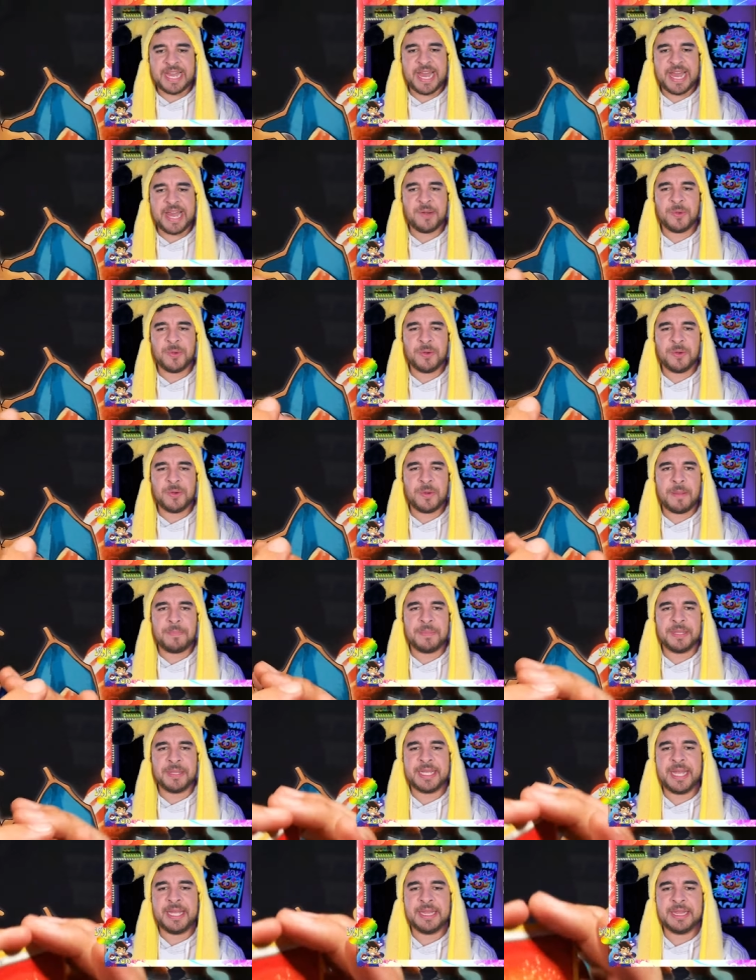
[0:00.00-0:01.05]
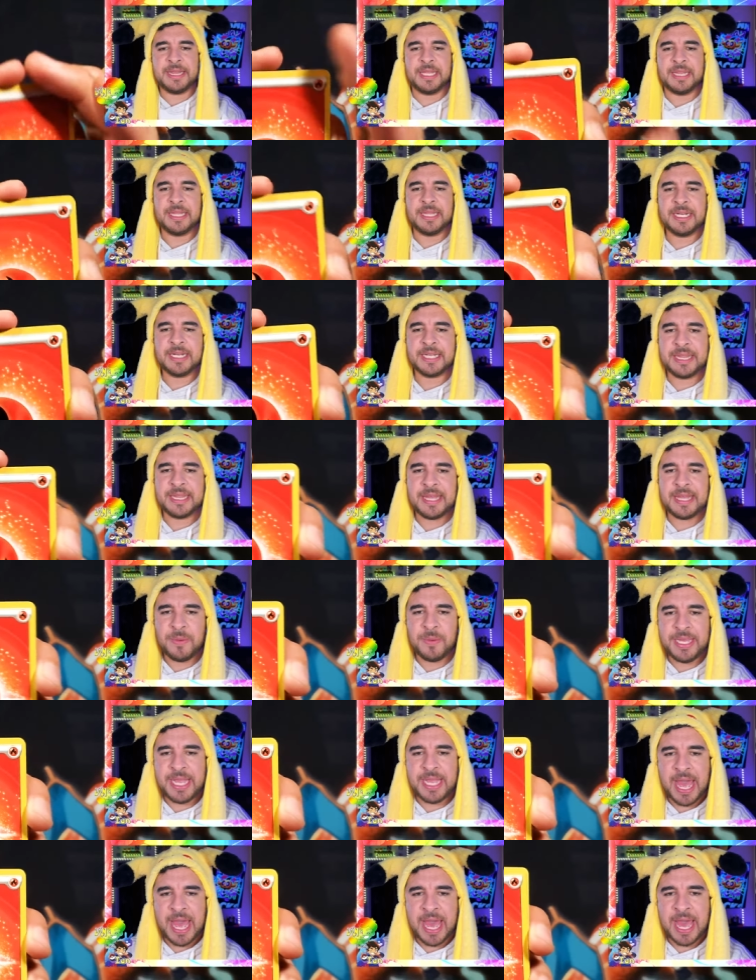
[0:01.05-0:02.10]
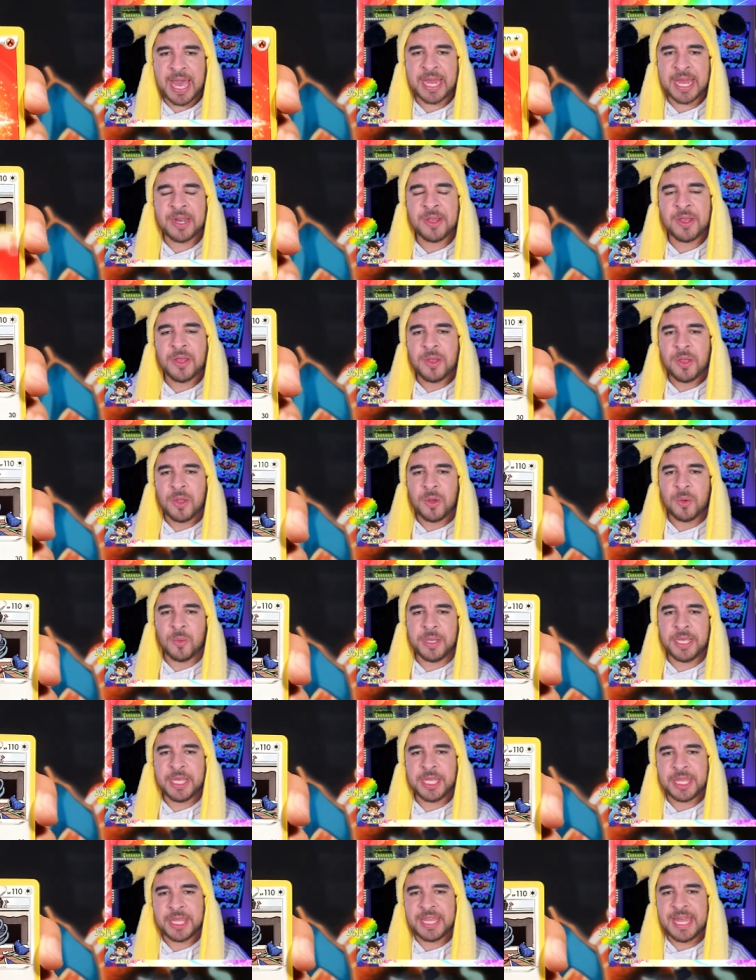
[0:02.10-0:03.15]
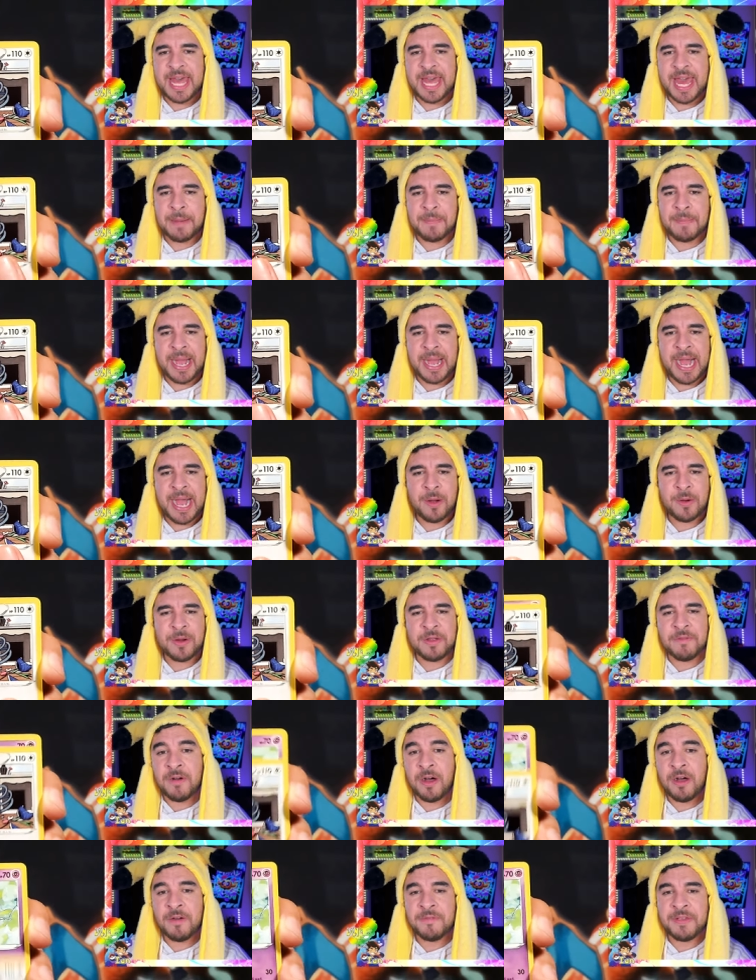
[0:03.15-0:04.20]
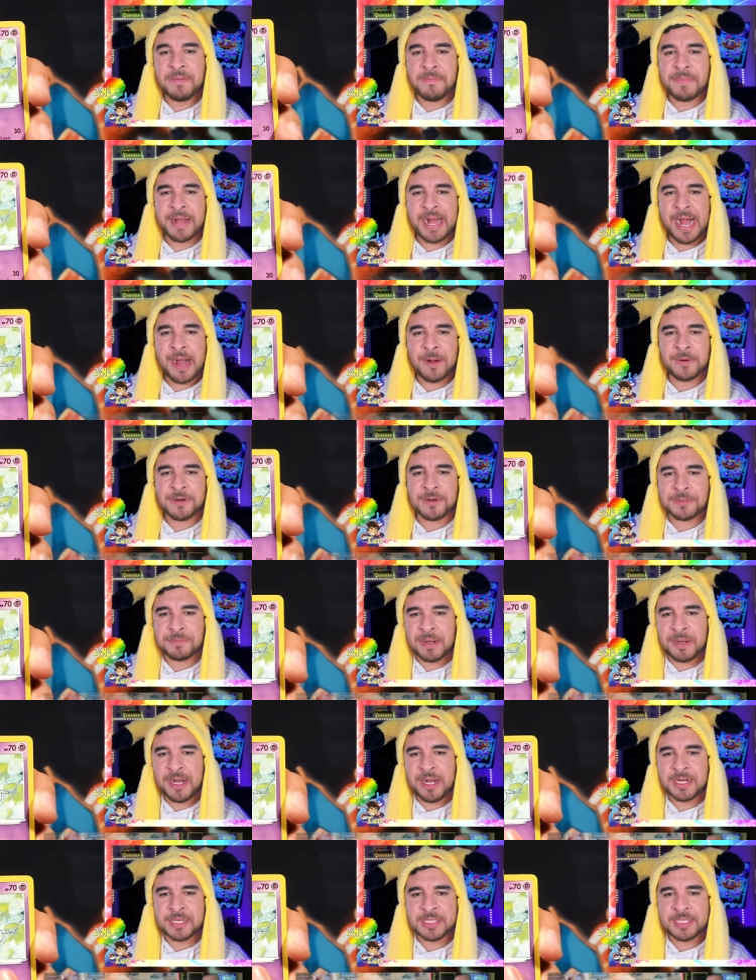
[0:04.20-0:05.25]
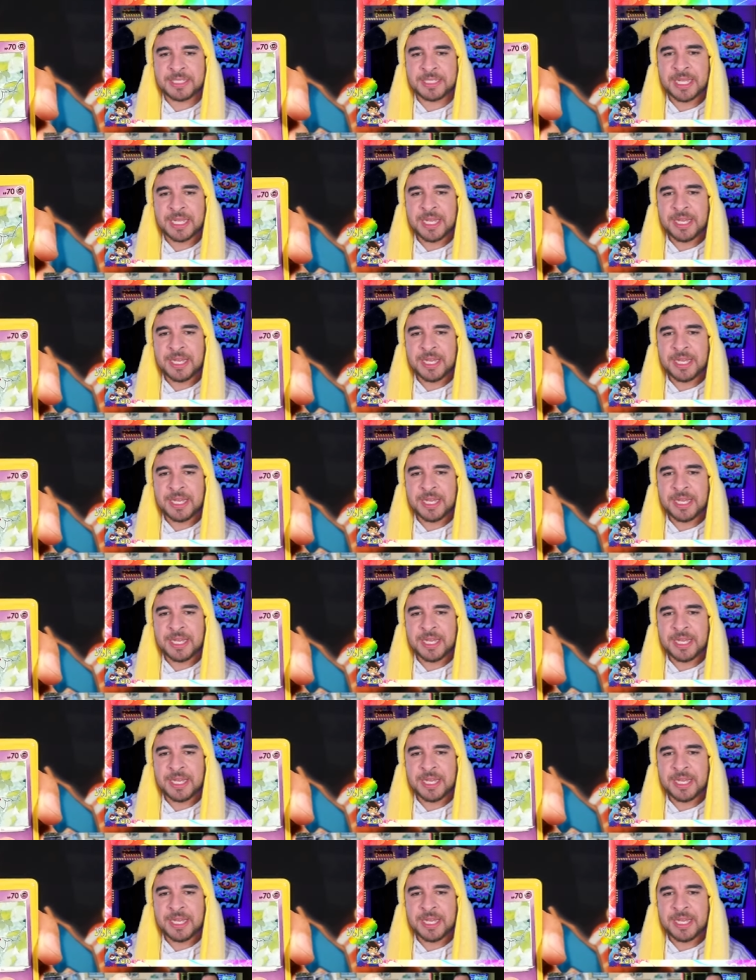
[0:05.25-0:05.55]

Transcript: Can we replicate the luck that we had with that po Evolving Powers box